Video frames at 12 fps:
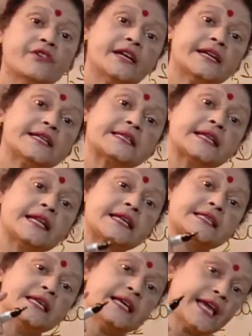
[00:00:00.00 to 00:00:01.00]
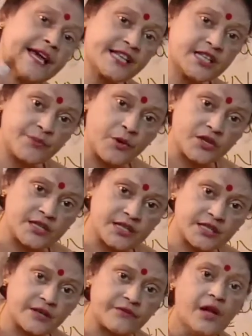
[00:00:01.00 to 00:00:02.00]
it is releasing H
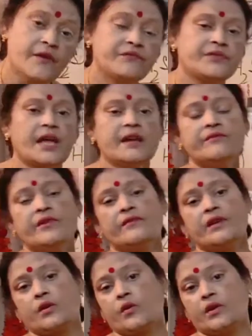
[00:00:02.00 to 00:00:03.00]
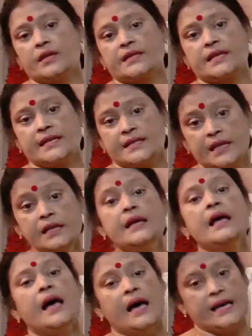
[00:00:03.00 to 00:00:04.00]
positive, then we will call it as an
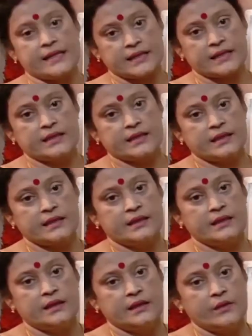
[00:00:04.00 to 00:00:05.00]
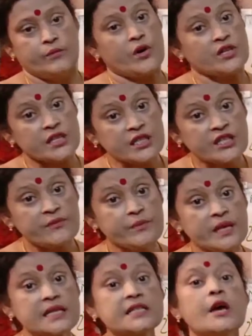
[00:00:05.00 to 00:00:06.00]
acid. Positive
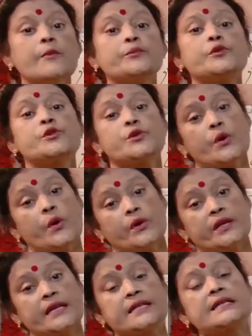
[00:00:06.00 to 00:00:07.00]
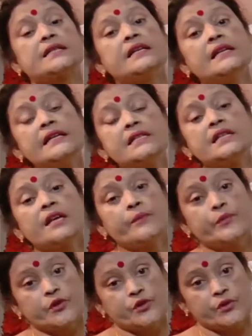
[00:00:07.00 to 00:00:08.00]
means proton, it is releasing
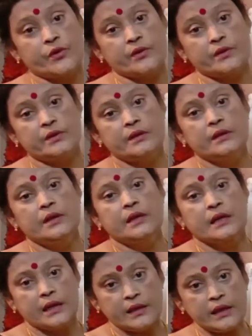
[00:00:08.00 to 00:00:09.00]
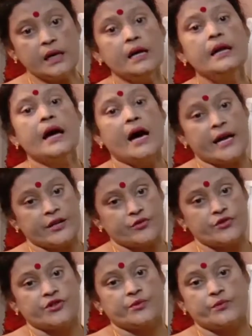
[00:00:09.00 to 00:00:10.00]
proton. Clear?
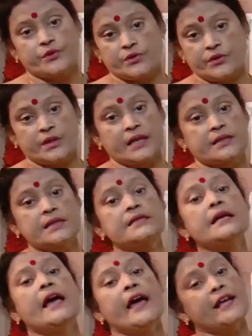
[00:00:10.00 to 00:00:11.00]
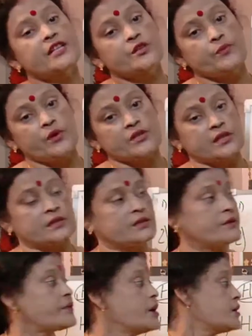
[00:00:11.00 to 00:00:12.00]
Hydrogen proton, that is H
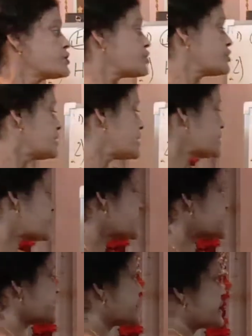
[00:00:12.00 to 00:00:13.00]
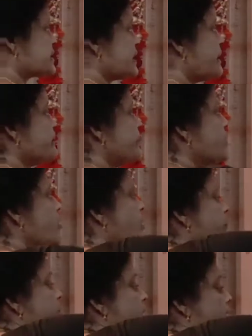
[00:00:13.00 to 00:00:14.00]
positive. So this is an example
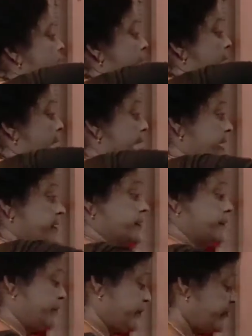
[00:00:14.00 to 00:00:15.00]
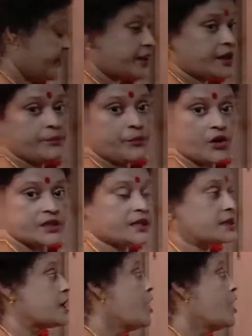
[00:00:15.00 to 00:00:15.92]
of and very important.